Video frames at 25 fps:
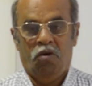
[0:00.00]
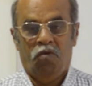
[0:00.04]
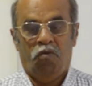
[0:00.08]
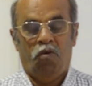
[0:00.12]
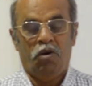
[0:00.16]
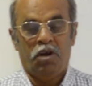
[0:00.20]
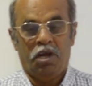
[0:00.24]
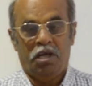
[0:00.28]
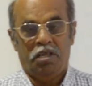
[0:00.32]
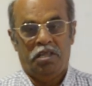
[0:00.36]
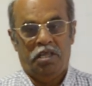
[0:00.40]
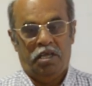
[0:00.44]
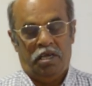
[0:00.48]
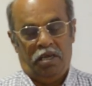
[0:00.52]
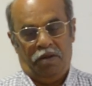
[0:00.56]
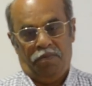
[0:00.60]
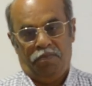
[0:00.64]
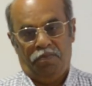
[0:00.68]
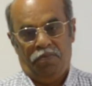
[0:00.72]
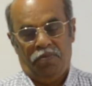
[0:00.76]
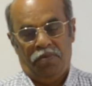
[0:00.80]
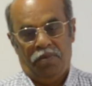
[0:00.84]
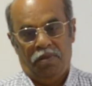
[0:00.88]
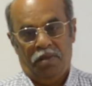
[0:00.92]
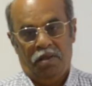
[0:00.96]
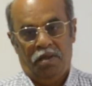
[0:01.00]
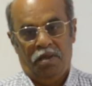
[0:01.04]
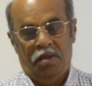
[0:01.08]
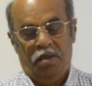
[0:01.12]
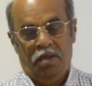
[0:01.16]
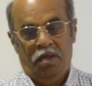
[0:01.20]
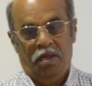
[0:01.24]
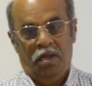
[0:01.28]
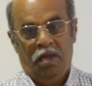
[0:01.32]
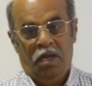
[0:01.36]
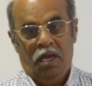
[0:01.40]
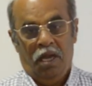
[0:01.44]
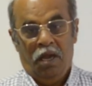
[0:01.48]
What are they?
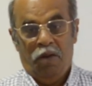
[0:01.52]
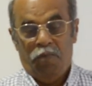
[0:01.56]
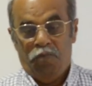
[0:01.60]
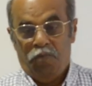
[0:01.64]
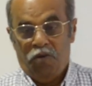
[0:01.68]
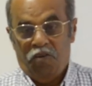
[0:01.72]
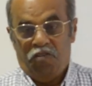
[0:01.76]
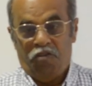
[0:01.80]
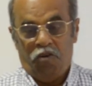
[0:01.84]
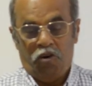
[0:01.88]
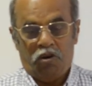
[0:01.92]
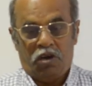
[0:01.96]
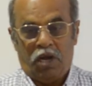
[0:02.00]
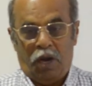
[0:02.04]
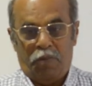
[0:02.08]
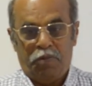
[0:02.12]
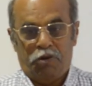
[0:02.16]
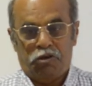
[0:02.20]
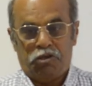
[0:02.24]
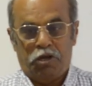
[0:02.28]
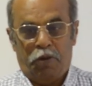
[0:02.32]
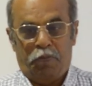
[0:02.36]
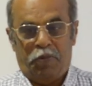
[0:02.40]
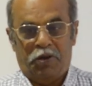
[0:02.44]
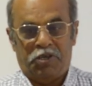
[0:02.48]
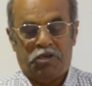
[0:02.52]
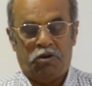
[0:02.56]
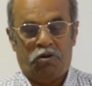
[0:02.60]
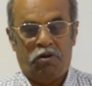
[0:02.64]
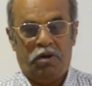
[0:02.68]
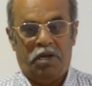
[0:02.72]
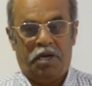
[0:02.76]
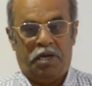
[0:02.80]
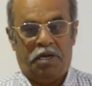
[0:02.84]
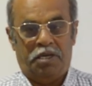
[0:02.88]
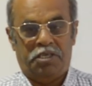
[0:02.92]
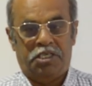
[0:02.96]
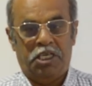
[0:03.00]
Before coming to a
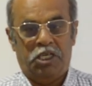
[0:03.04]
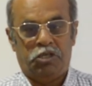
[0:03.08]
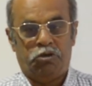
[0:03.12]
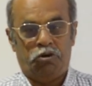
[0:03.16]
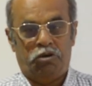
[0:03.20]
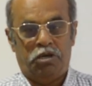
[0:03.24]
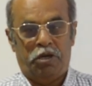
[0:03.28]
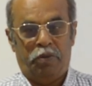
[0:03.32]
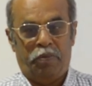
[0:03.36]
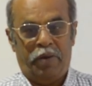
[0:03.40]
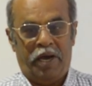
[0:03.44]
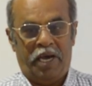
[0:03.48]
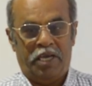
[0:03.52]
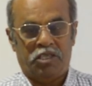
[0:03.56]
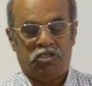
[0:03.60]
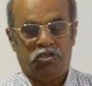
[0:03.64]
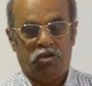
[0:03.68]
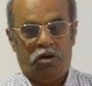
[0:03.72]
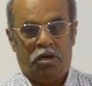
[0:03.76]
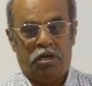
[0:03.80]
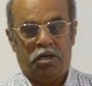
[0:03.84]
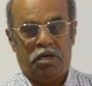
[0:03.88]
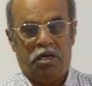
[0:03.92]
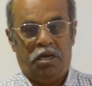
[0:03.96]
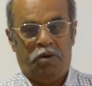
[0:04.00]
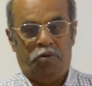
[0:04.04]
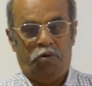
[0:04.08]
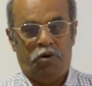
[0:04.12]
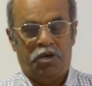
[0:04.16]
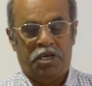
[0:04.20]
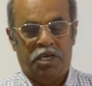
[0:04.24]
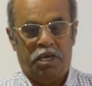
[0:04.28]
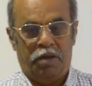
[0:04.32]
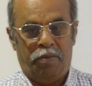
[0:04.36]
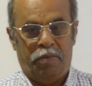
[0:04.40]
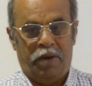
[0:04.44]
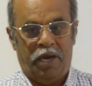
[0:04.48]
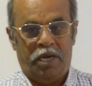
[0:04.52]
particular T20 match or a
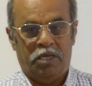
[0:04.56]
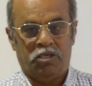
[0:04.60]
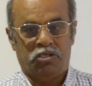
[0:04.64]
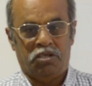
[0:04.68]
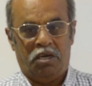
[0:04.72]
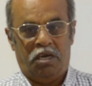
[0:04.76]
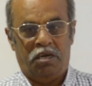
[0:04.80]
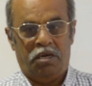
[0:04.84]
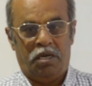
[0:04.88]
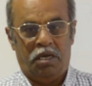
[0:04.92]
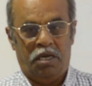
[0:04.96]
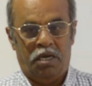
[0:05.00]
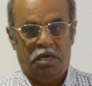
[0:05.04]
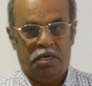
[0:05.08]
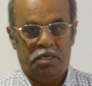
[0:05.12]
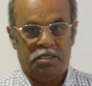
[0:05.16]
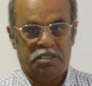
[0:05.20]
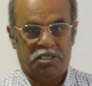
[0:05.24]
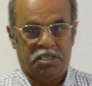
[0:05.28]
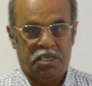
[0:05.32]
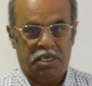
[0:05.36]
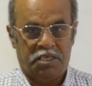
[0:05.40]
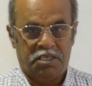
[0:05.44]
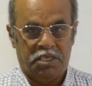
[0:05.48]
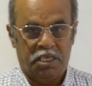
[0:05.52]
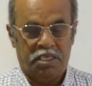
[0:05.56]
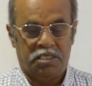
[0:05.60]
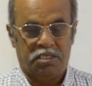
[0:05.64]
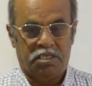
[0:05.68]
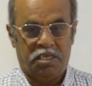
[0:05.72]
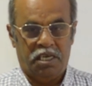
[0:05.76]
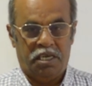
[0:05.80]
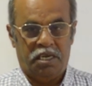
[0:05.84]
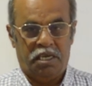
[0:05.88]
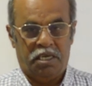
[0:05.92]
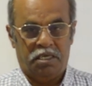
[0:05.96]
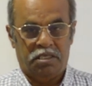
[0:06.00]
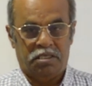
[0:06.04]
one-day match or a test
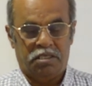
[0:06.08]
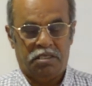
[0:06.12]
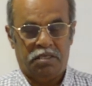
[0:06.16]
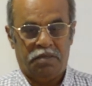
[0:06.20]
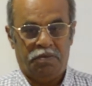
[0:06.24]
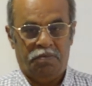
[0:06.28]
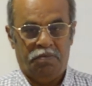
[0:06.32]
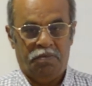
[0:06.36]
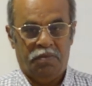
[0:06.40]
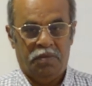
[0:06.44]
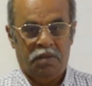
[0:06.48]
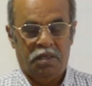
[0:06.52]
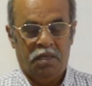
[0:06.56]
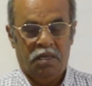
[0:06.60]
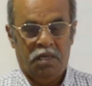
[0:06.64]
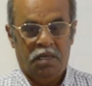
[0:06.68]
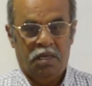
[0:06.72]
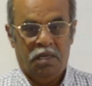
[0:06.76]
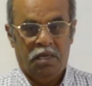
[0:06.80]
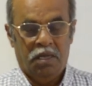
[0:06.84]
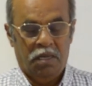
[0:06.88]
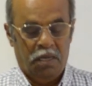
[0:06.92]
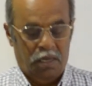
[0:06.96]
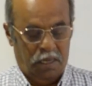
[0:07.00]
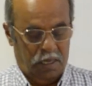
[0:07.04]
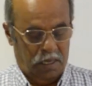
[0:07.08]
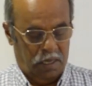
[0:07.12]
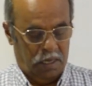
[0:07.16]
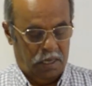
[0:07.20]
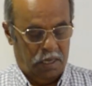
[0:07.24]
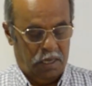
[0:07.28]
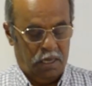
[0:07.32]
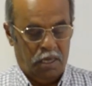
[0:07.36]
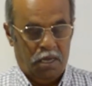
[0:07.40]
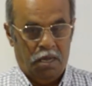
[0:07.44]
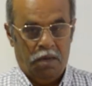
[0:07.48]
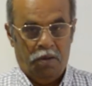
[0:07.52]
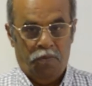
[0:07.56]
series,
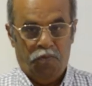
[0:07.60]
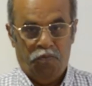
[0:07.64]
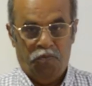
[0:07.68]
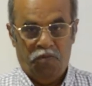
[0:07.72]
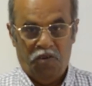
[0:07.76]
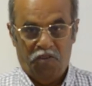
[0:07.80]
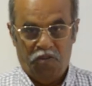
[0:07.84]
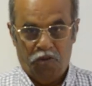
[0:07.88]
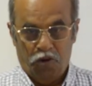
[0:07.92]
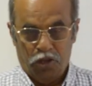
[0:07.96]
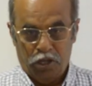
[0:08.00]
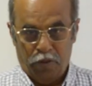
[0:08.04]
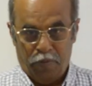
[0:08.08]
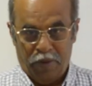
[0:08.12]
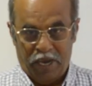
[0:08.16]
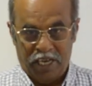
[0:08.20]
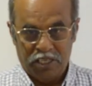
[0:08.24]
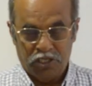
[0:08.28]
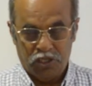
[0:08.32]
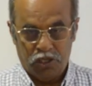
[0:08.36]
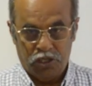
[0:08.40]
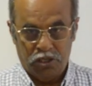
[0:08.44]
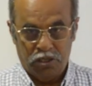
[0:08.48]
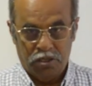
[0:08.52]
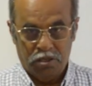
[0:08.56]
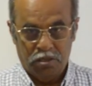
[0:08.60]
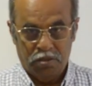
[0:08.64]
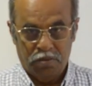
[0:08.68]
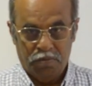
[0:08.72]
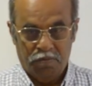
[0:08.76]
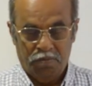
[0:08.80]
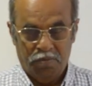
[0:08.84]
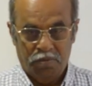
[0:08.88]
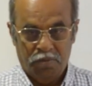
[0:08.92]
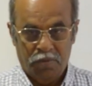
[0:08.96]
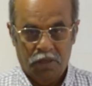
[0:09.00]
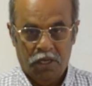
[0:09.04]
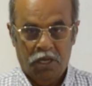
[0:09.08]
before the match,
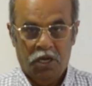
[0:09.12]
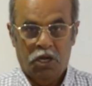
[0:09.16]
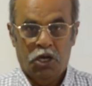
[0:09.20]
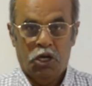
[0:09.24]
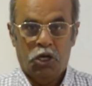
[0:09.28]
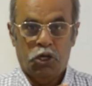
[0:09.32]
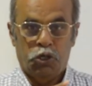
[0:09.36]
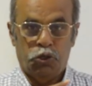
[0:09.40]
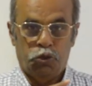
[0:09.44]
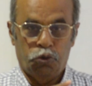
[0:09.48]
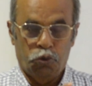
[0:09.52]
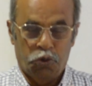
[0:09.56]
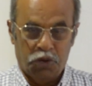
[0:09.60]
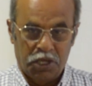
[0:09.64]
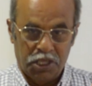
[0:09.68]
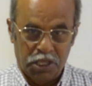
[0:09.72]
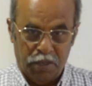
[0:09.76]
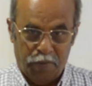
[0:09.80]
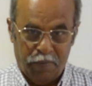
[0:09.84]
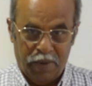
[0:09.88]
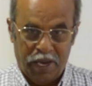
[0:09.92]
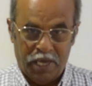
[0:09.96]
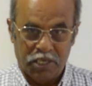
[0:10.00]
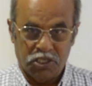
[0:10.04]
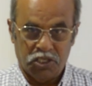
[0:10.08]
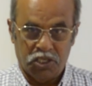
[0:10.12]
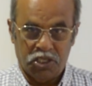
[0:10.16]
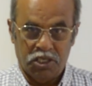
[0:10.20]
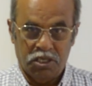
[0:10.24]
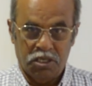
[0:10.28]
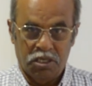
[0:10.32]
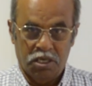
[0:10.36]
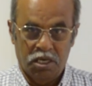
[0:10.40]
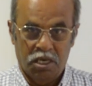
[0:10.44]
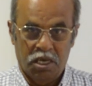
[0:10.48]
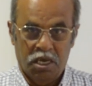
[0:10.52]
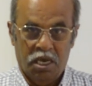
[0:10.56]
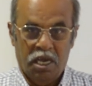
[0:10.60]
during the match
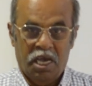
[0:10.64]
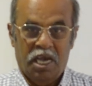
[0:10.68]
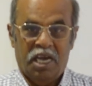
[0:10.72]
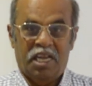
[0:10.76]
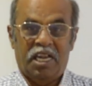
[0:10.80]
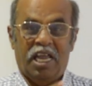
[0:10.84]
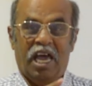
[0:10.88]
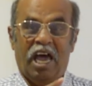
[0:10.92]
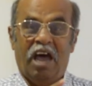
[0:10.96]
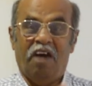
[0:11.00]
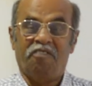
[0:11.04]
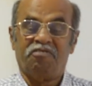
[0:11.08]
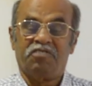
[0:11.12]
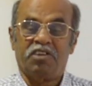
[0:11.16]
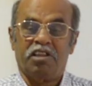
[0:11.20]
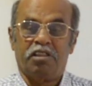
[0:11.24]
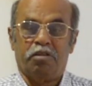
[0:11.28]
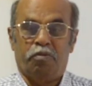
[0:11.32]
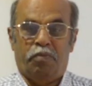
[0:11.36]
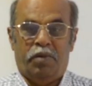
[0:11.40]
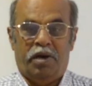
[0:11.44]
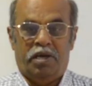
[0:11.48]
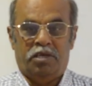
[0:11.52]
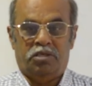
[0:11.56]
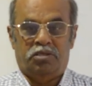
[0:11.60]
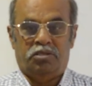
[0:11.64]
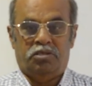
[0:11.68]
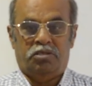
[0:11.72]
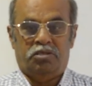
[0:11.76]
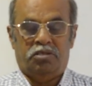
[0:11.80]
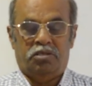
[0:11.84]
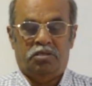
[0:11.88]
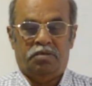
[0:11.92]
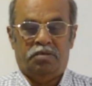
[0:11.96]
and after the match.